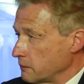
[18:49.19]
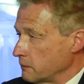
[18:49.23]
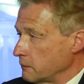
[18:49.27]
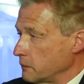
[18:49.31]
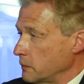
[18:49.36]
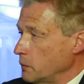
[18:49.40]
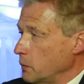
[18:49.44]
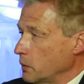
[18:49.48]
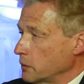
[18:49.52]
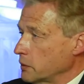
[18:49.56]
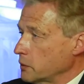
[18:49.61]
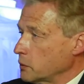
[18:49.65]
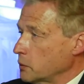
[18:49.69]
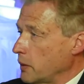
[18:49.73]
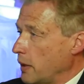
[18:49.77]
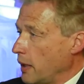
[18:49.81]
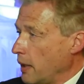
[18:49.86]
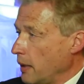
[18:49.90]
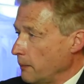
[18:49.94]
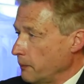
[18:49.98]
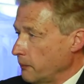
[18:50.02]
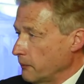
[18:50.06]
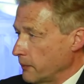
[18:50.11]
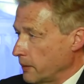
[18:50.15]
We wanted to
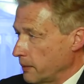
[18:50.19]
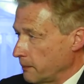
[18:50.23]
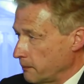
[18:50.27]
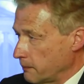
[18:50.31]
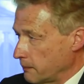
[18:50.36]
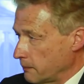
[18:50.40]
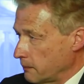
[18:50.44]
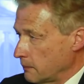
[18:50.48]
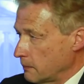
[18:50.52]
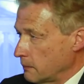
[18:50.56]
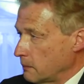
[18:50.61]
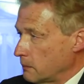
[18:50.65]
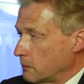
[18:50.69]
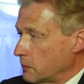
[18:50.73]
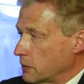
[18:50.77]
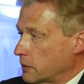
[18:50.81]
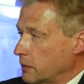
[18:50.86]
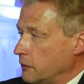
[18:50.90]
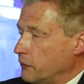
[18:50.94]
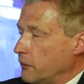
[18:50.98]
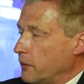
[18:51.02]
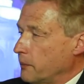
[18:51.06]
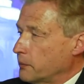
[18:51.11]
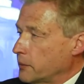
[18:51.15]
help them,
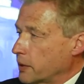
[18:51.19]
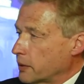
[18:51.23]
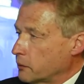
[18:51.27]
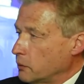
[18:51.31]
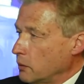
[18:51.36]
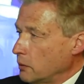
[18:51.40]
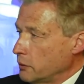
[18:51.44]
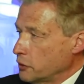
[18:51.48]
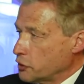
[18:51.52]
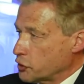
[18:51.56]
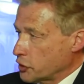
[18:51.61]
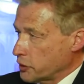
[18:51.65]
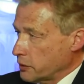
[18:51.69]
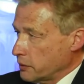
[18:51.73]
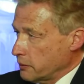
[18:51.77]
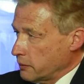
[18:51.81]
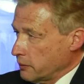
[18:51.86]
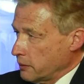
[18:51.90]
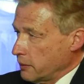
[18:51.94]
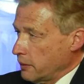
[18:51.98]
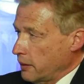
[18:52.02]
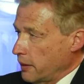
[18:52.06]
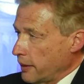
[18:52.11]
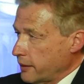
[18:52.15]
give them technology,
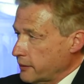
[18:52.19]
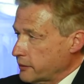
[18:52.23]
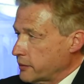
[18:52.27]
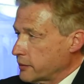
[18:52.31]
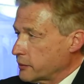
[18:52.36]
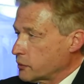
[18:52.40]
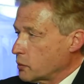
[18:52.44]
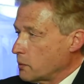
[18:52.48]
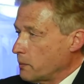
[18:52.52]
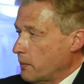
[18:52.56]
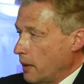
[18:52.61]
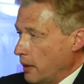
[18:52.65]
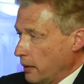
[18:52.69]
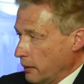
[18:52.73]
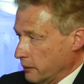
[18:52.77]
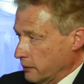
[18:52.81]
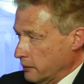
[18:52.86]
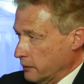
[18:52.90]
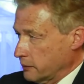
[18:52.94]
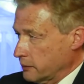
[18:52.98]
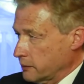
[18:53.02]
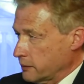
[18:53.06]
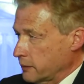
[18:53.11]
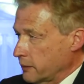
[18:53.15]
access to
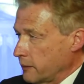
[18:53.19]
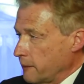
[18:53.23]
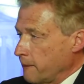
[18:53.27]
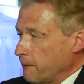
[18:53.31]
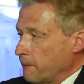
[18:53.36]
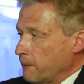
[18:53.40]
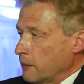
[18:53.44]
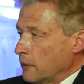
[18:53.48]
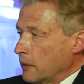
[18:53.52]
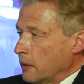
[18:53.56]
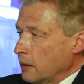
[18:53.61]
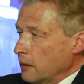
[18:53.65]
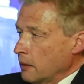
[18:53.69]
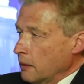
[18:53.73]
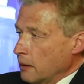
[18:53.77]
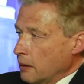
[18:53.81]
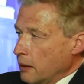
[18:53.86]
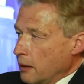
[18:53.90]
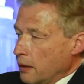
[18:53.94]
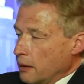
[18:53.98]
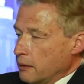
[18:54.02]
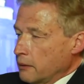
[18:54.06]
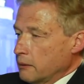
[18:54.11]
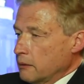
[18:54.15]
markets.
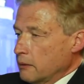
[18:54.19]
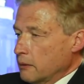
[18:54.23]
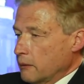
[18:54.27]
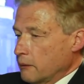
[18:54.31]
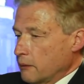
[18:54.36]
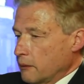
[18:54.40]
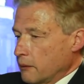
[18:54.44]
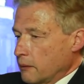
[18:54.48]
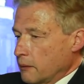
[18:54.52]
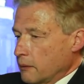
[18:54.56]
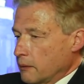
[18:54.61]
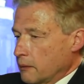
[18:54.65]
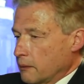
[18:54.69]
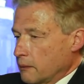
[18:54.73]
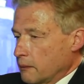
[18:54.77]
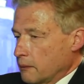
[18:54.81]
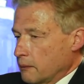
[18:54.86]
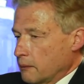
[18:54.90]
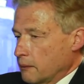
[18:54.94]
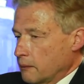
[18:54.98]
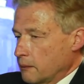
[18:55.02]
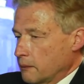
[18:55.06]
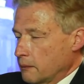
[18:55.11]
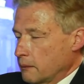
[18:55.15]
And uh,
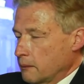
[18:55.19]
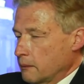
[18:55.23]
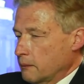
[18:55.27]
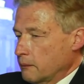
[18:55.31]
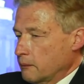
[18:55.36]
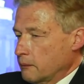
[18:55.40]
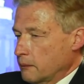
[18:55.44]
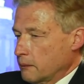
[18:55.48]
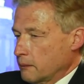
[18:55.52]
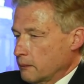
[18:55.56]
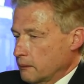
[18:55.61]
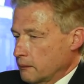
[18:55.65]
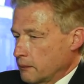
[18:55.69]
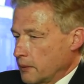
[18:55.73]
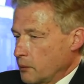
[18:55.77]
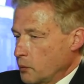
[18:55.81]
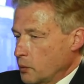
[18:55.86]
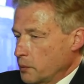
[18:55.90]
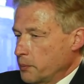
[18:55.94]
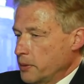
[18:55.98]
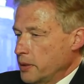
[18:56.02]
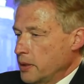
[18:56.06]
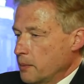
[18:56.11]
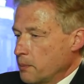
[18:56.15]
they
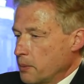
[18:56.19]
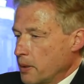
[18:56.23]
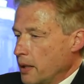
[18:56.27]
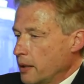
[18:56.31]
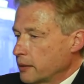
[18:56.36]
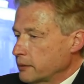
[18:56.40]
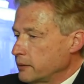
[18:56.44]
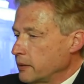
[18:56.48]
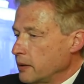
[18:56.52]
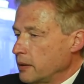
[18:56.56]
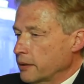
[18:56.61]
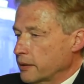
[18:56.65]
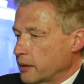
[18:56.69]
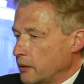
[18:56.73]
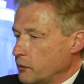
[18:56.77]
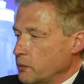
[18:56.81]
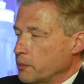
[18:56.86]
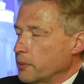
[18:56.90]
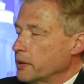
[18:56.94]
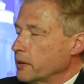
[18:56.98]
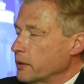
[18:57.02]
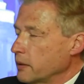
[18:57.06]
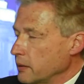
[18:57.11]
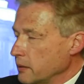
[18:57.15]
would be a partner like
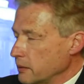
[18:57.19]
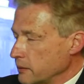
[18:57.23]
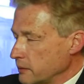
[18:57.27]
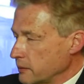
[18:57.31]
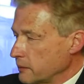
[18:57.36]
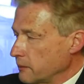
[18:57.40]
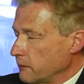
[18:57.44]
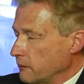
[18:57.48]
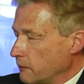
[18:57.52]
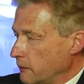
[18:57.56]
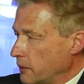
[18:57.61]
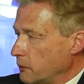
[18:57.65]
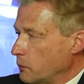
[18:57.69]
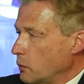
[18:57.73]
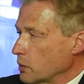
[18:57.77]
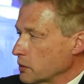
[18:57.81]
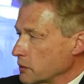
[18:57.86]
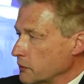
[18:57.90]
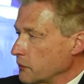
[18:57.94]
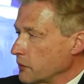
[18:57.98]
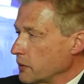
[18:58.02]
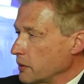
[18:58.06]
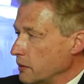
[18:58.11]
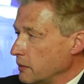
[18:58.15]
everybody else. That
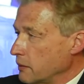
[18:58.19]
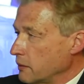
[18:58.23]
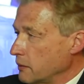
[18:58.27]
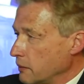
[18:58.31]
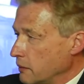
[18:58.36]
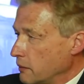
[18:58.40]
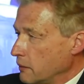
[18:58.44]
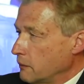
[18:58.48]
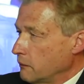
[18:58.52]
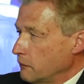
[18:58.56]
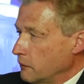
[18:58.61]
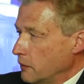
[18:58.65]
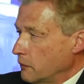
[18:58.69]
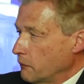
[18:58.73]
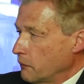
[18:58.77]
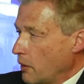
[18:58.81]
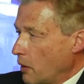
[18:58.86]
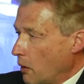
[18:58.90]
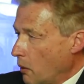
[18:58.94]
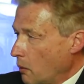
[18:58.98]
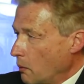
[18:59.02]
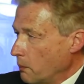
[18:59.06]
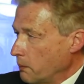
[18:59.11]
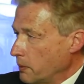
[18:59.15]
was the the, the
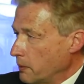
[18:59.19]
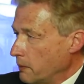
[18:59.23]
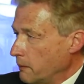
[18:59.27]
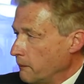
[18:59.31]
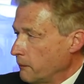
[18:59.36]
hope.